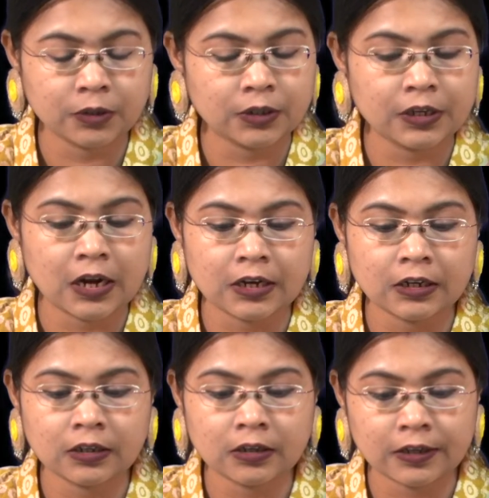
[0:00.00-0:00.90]

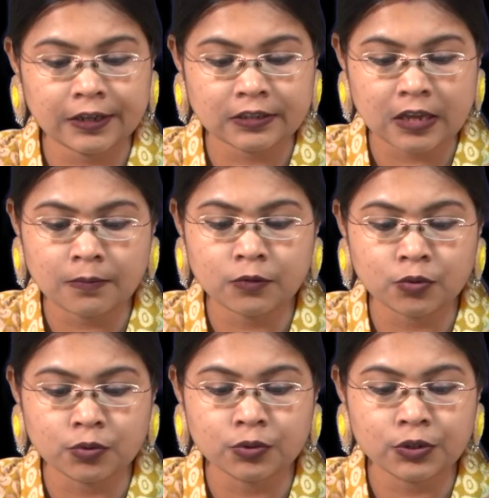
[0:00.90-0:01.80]
regarding the exam,
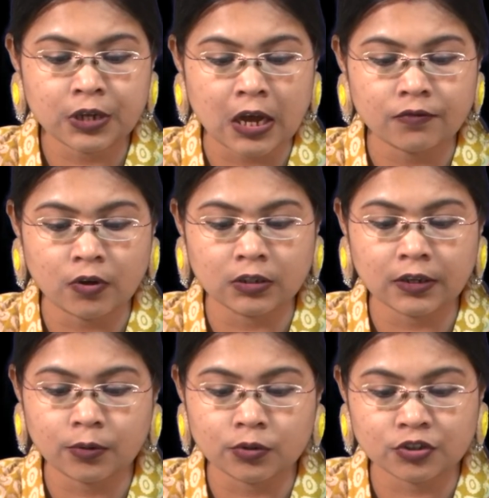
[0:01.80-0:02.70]
do we have all the
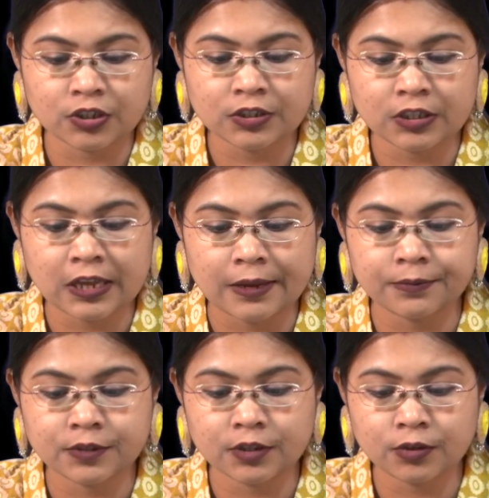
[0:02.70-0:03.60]
questions in
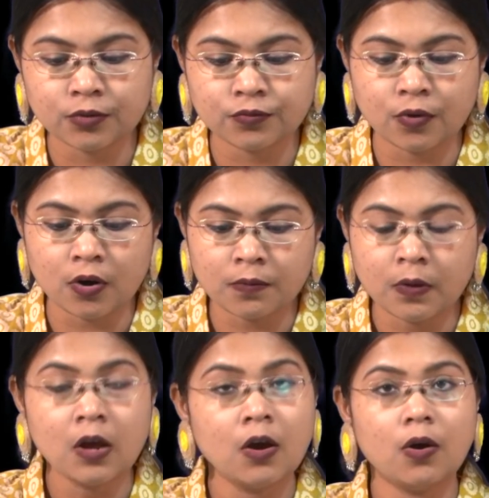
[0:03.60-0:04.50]
MCQ form
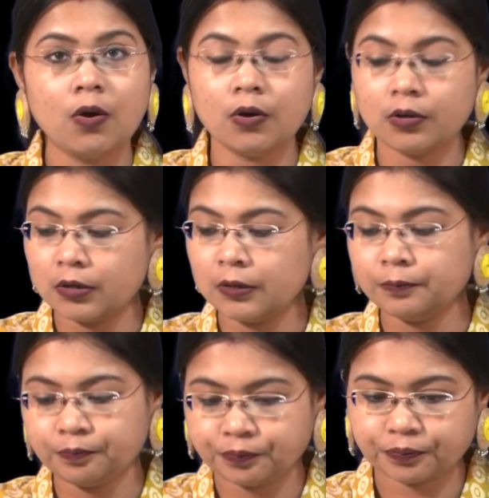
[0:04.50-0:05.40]
or
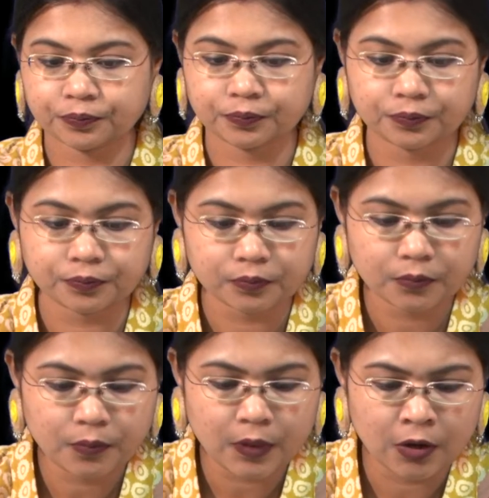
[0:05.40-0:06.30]

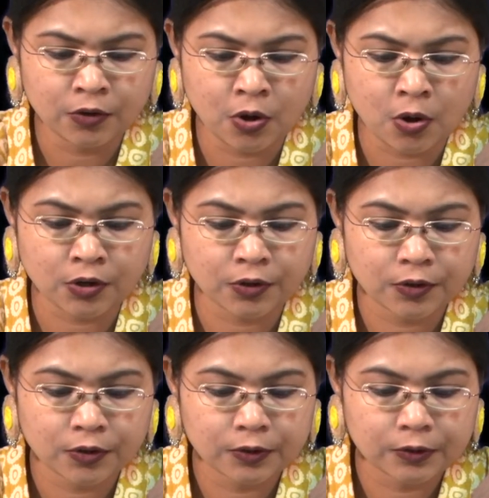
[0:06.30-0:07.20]
not?
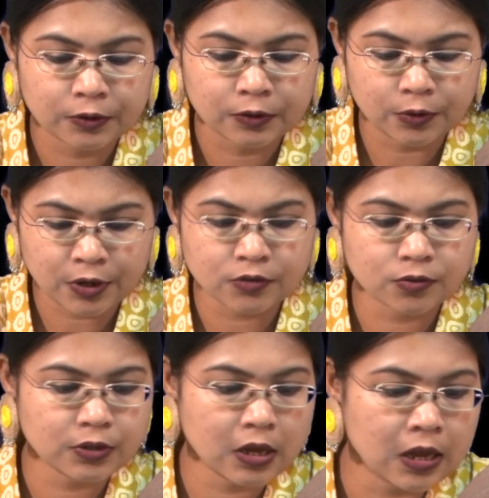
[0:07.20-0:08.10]
Okay,
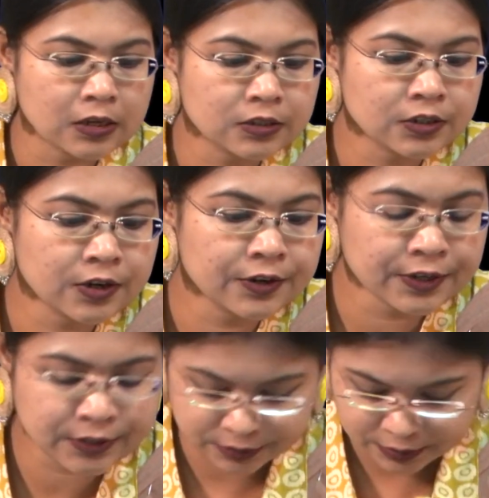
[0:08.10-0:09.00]
so, the answer
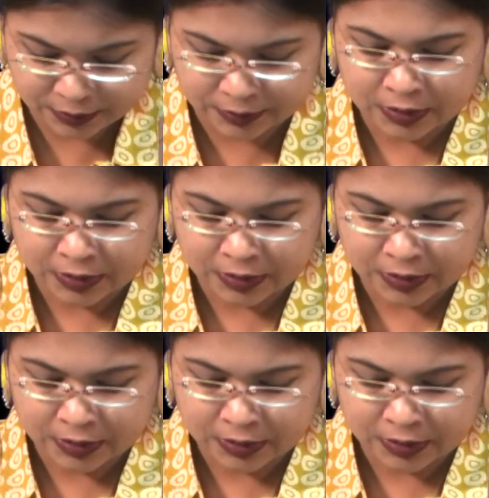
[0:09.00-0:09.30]
is the